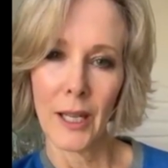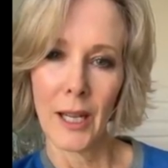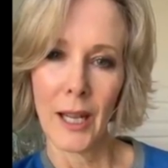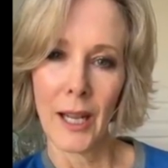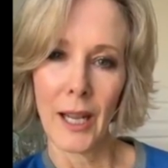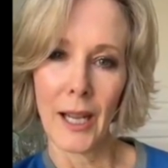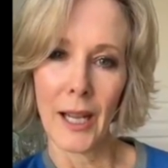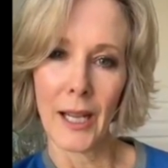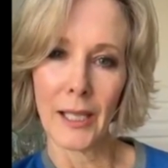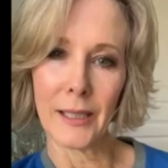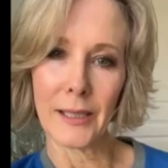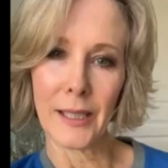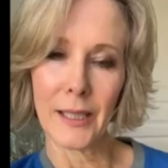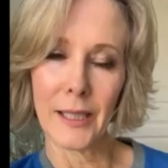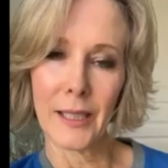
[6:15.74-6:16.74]

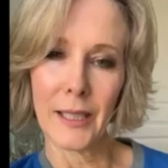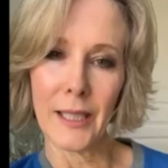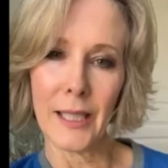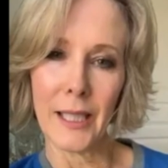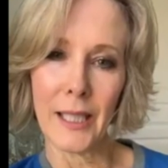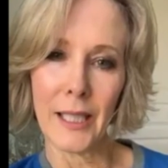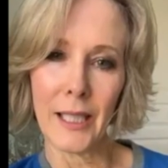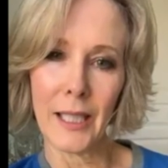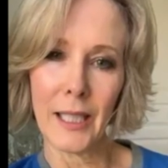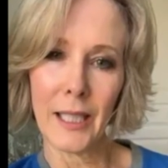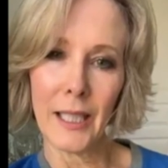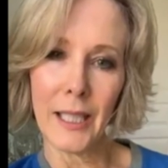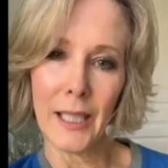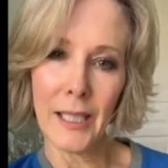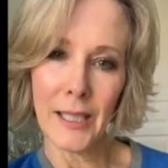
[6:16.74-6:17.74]
And the
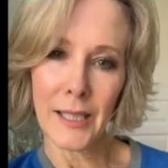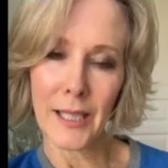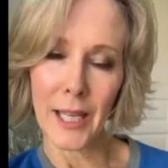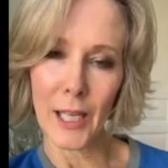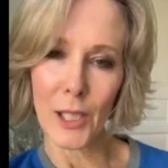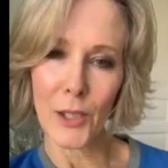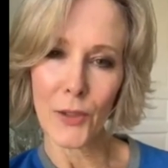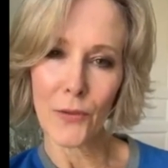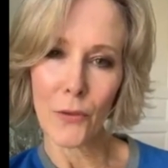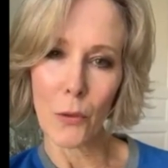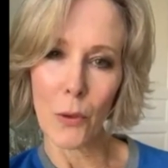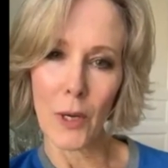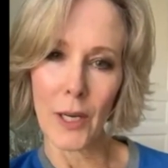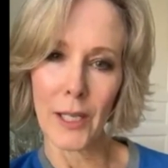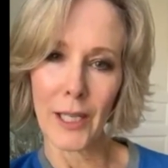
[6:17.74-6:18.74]
E stands
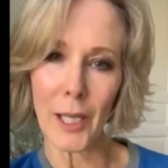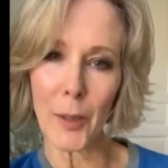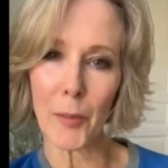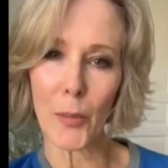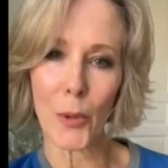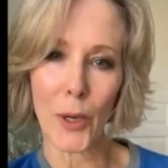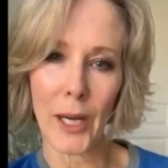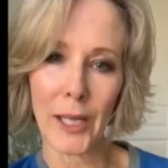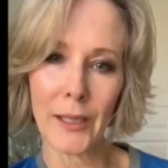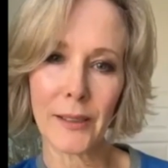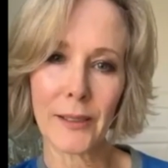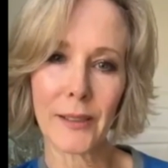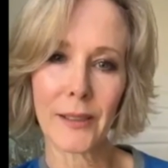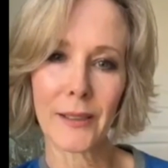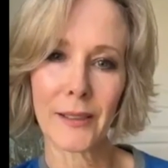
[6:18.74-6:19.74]
for
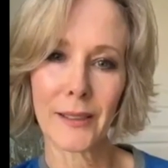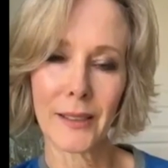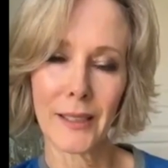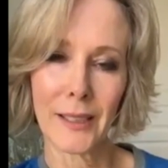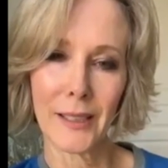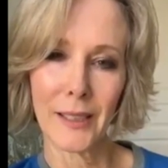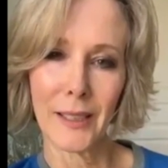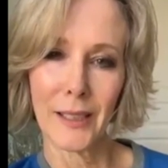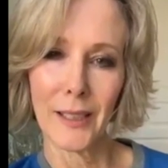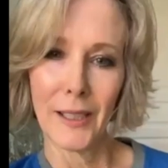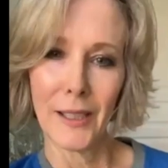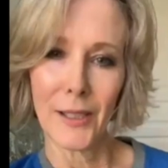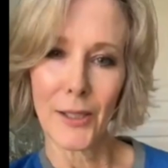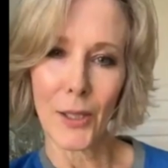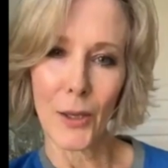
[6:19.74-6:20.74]
embrace.
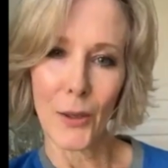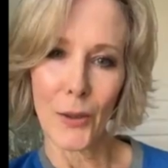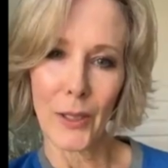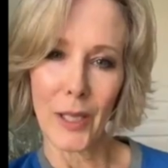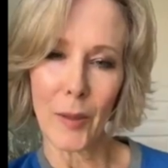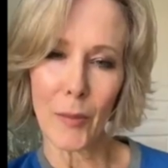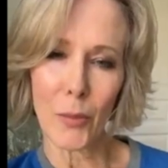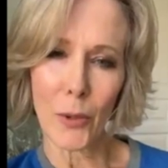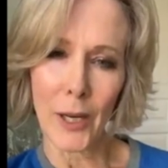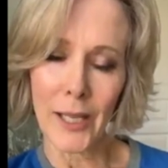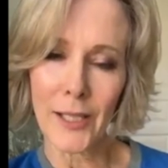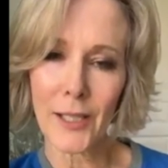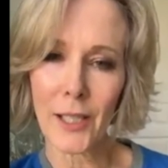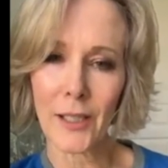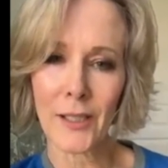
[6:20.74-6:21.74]
So
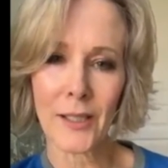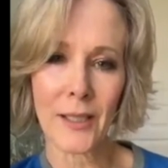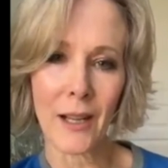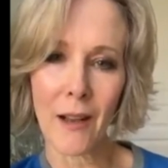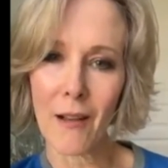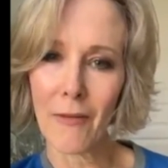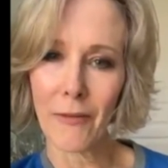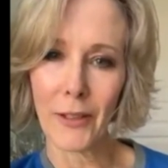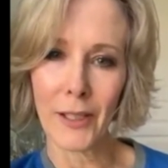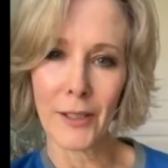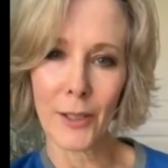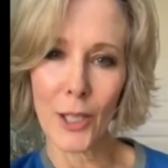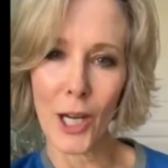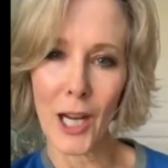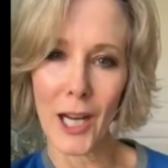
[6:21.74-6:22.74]
embrace ourselves as
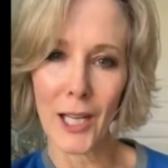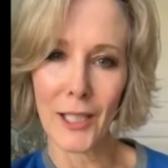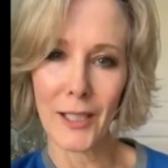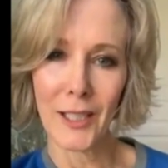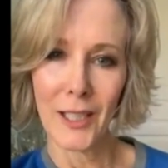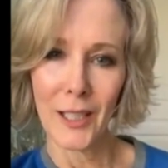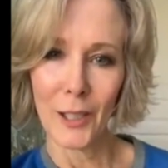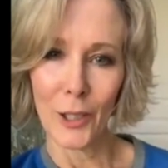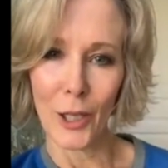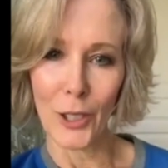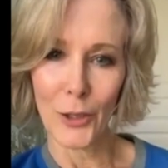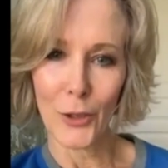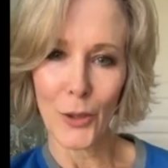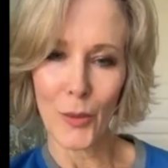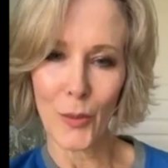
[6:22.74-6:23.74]
God
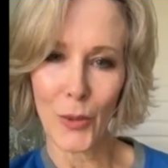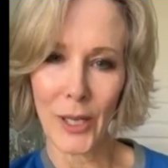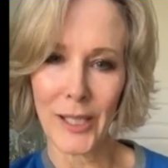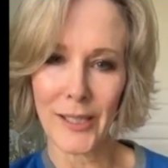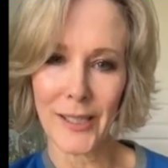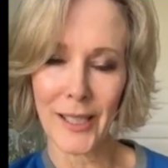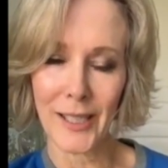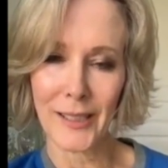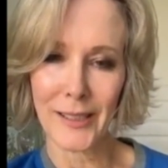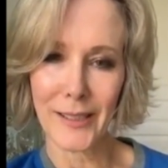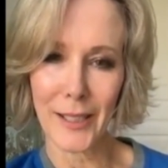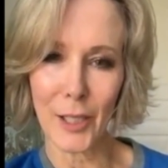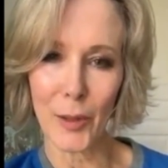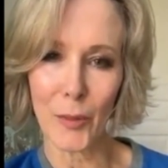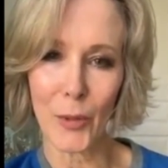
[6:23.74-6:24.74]
longs to embrace us
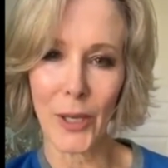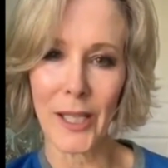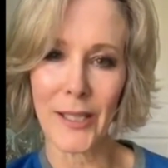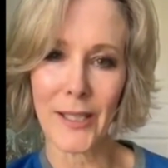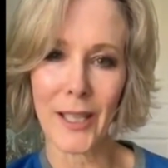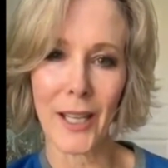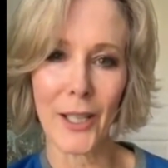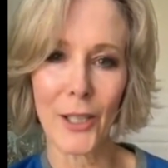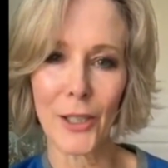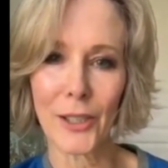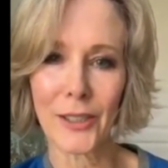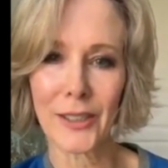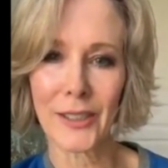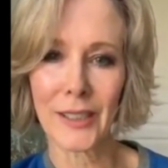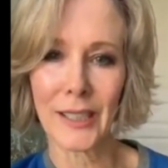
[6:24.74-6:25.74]
and embrace others.